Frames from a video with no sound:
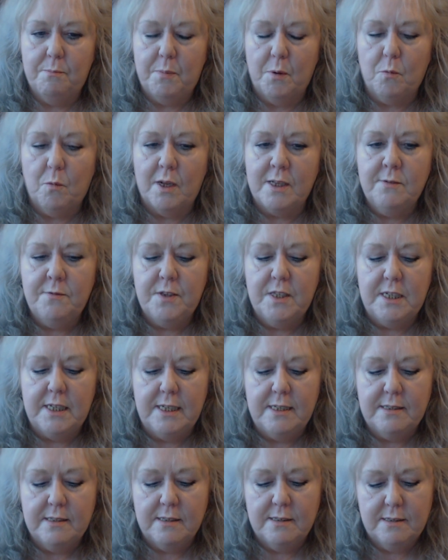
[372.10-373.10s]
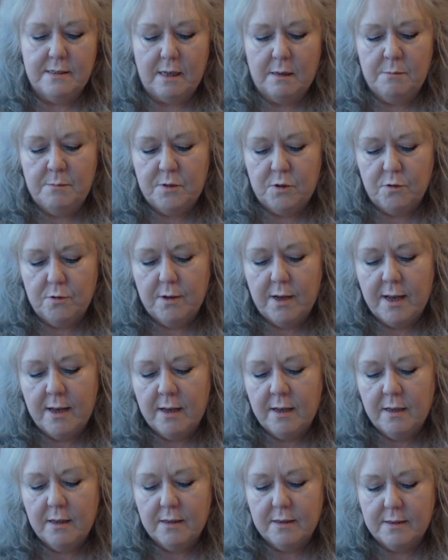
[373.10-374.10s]
But one of the reasons I'm
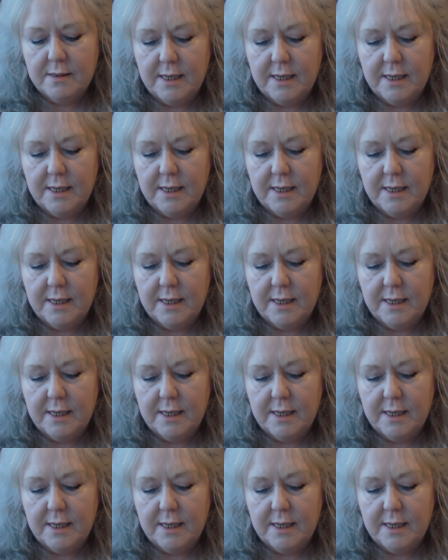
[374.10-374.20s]
doing